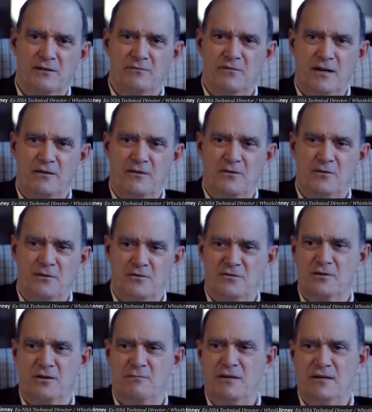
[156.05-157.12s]
If they do, there's
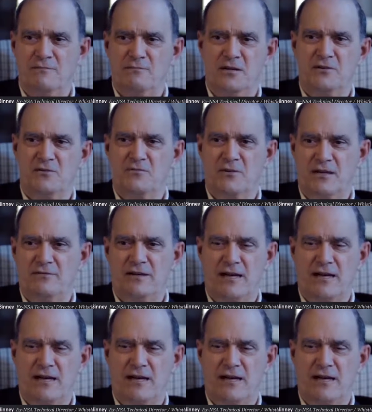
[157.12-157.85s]
going to be administrative